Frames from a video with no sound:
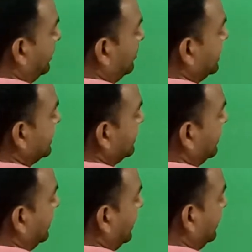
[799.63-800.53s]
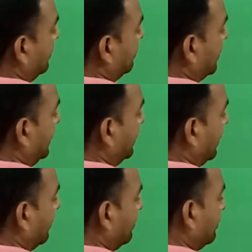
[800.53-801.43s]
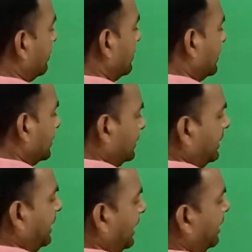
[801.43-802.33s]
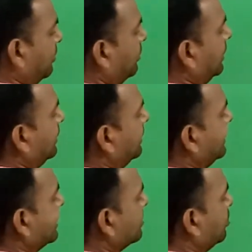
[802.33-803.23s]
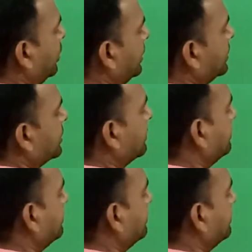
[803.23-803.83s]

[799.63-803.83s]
It means in the front of 3 and 1, this point.